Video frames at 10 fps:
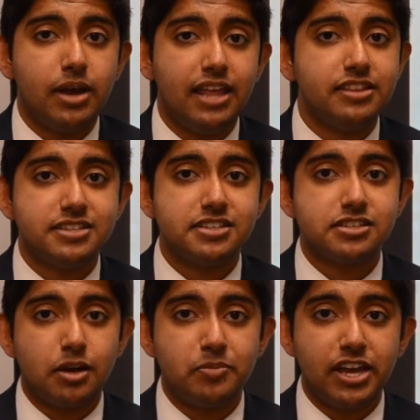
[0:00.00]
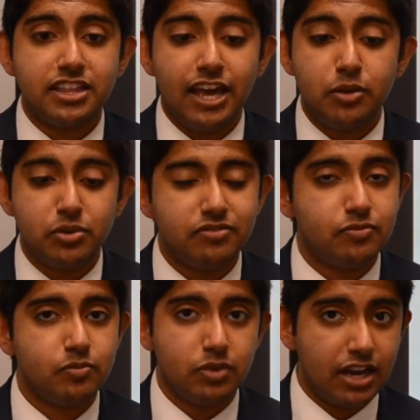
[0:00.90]
And this is something that we've
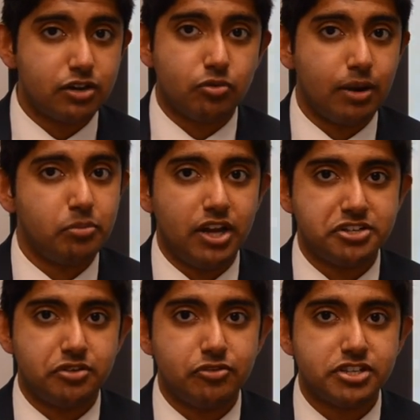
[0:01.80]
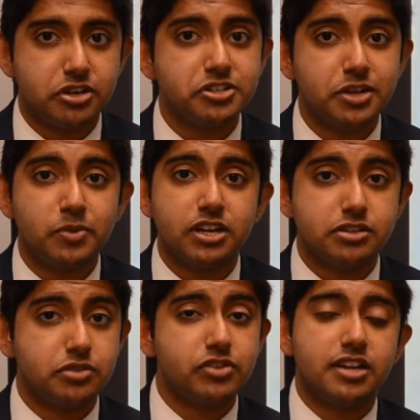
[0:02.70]
had a great pleasure of researching
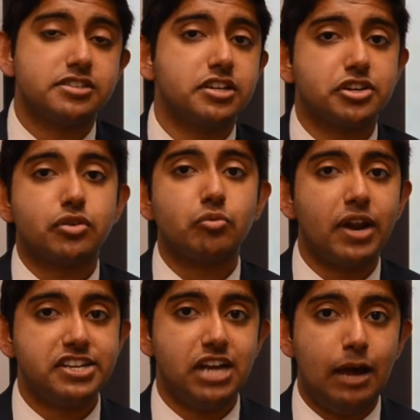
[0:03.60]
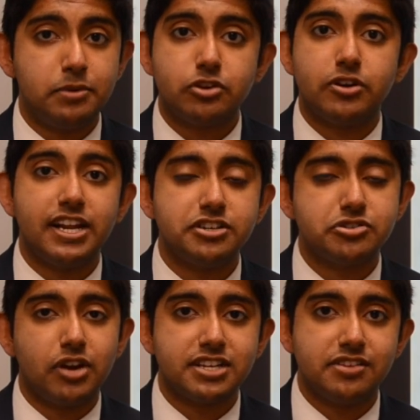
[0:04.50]
because you've done such a great job of creating
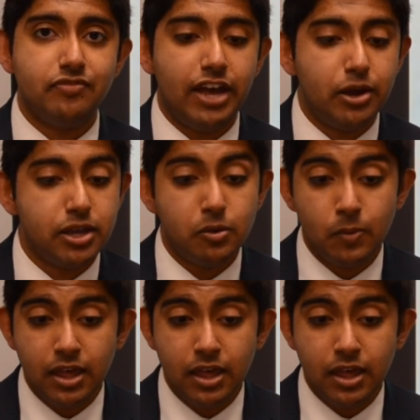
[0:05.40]
strengths and value.